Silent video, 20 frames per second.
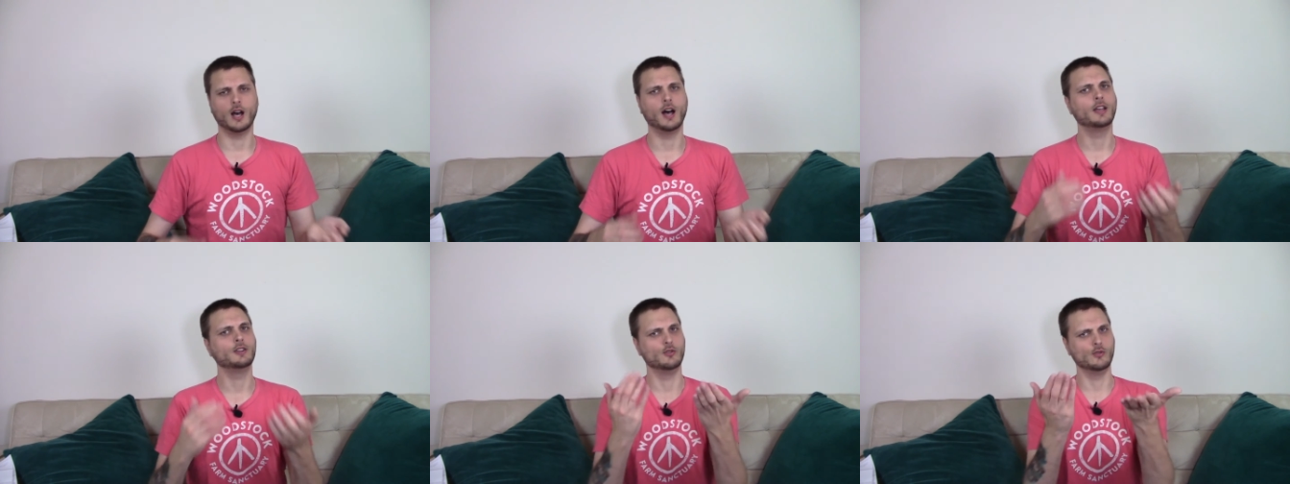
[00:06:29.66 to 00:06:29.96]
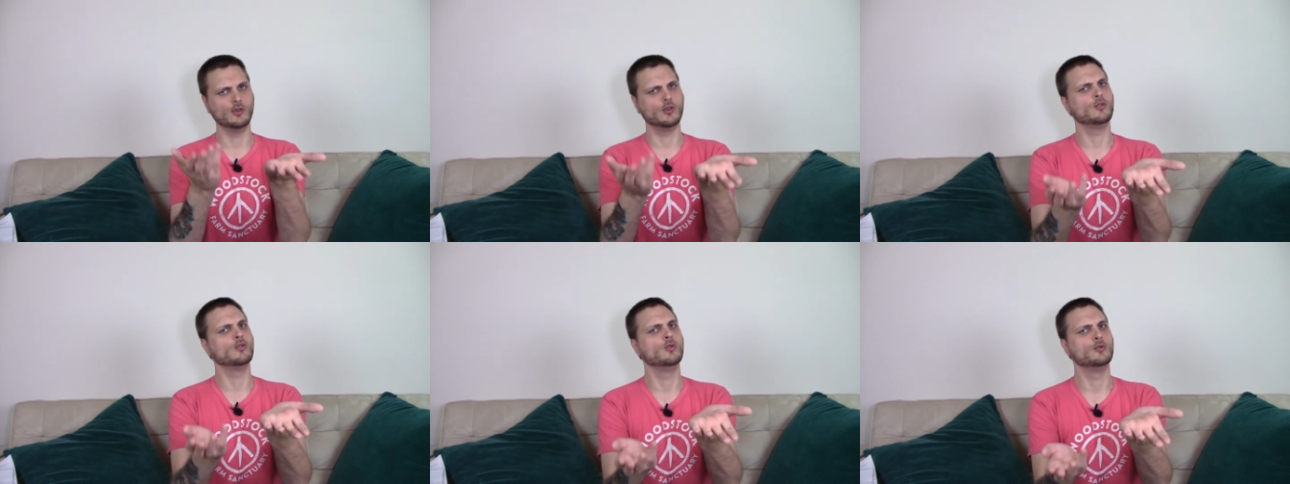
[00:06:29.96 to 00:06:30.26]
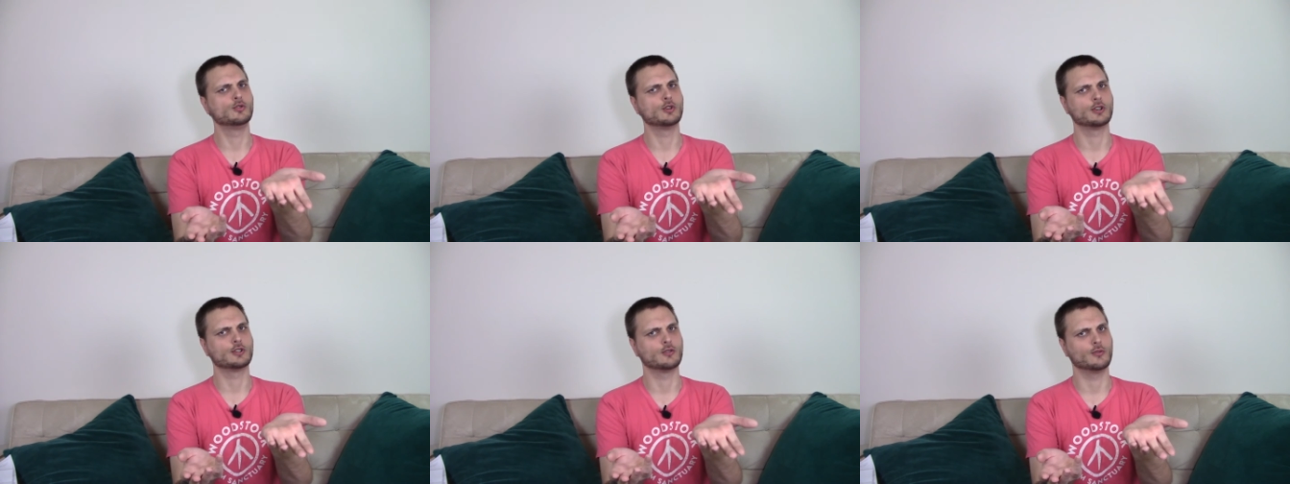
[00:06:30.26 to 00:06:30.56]

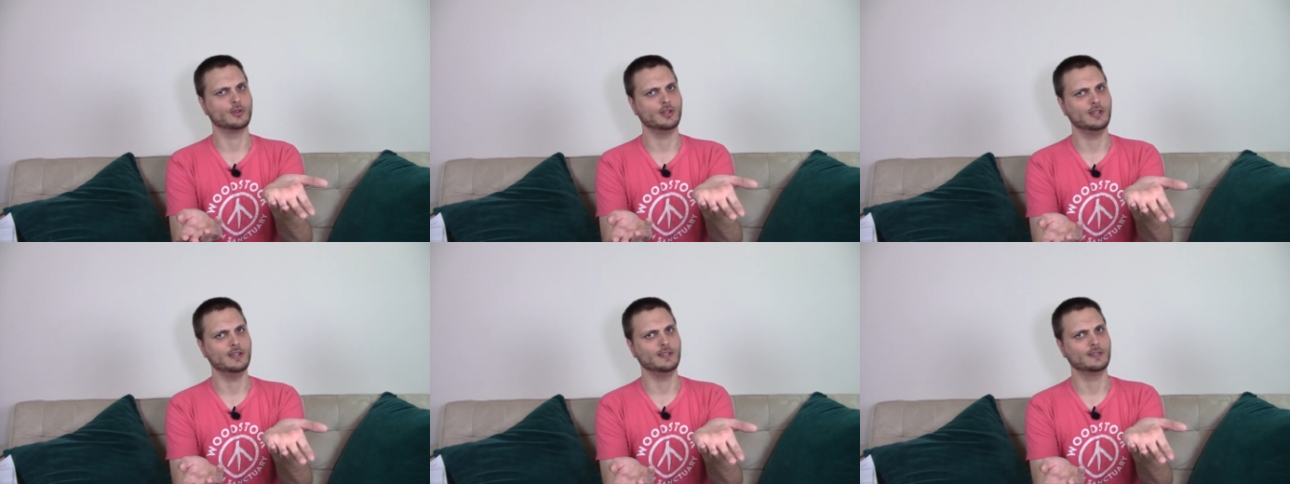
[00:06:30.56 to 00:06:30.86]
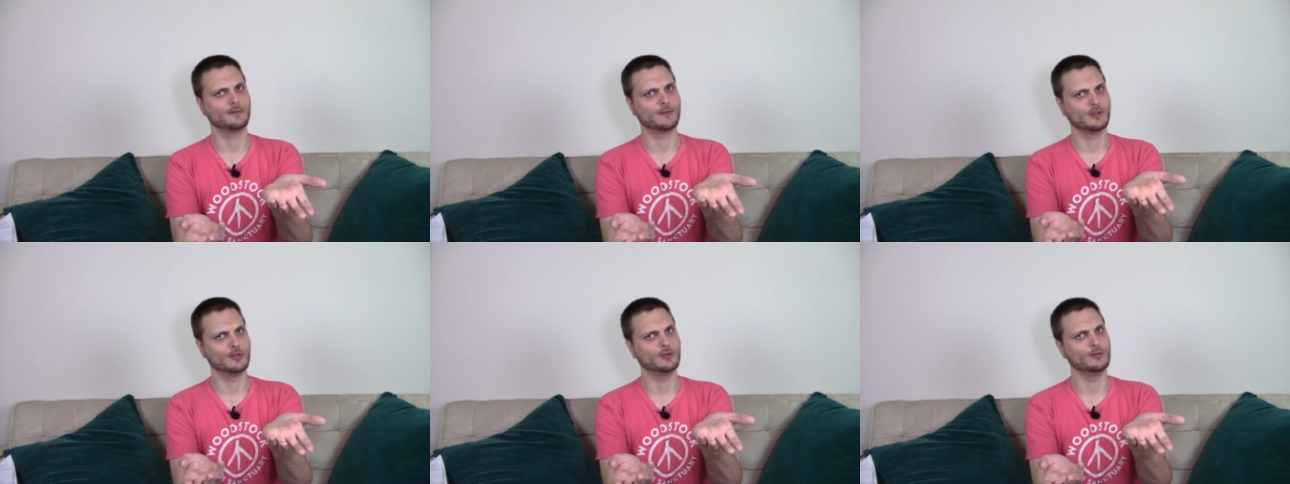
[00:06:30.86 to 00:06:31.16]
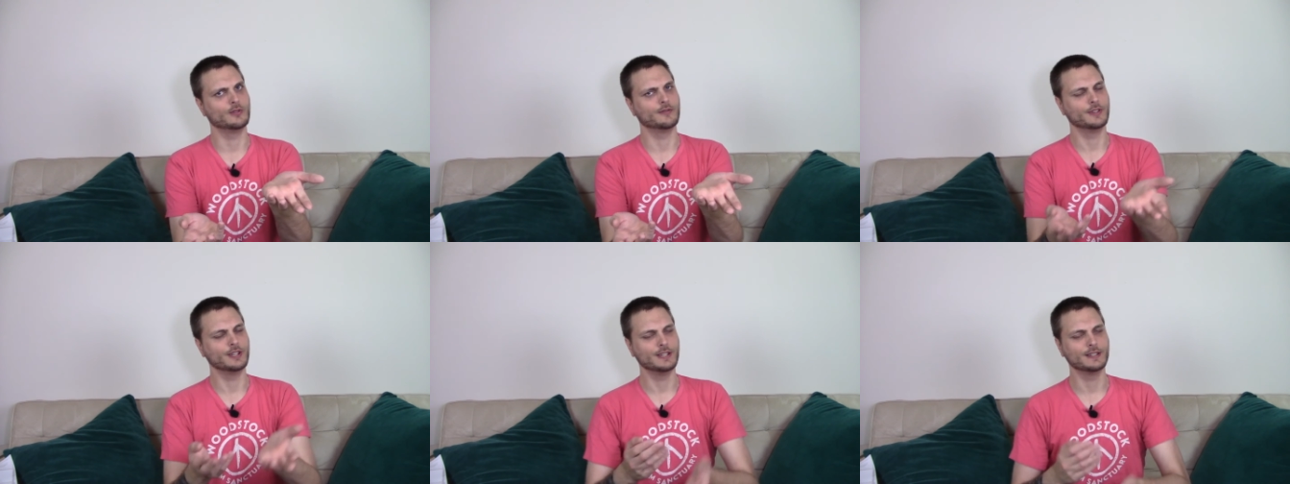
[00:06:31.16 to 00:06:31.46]
nutritional yeast for the
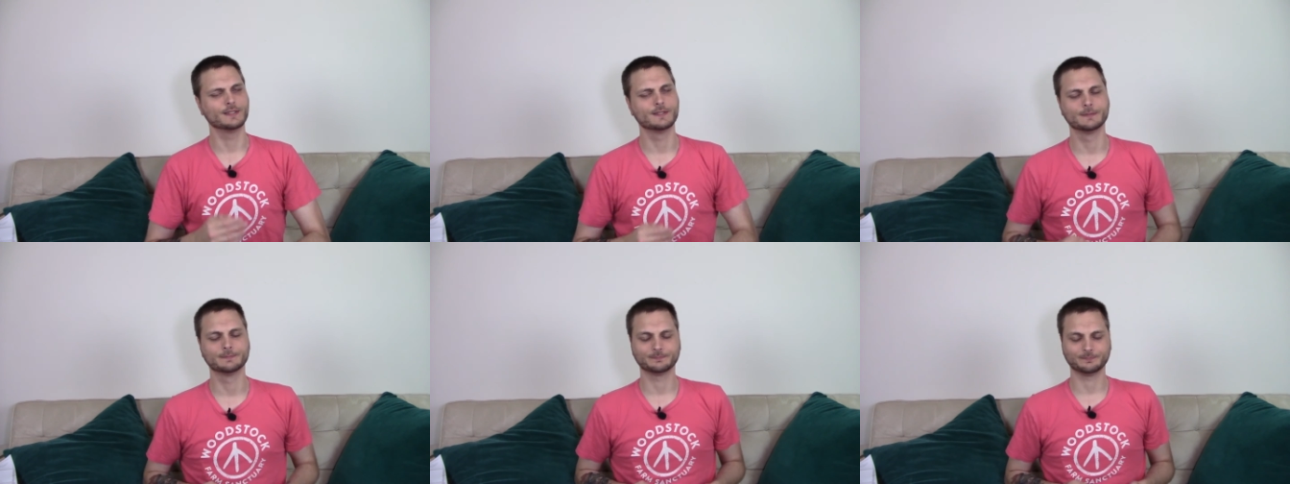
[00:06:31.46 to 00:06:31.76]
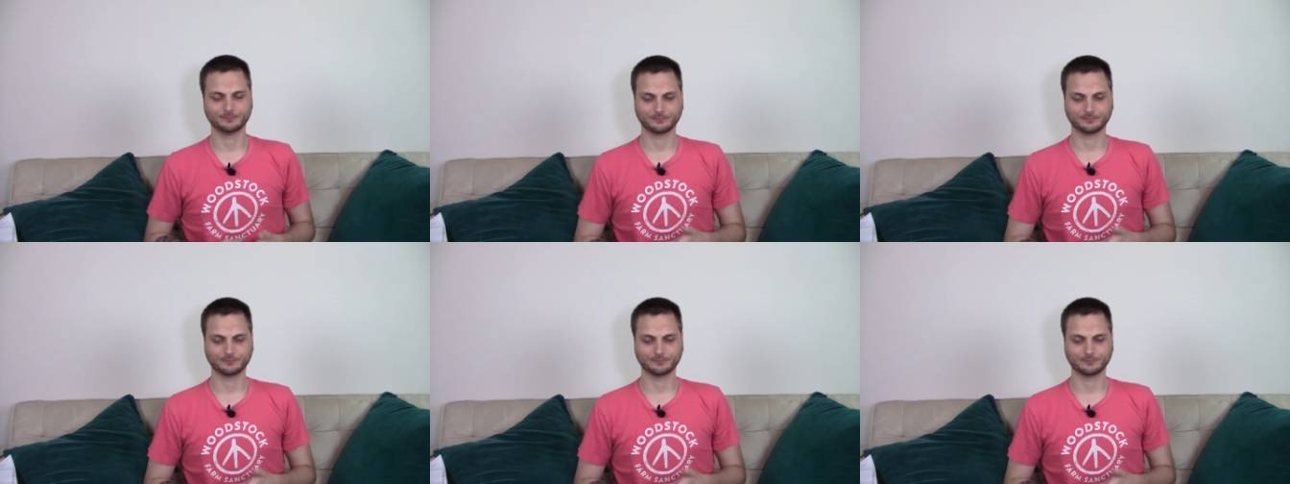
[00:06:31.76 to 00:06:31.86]
newer vegans.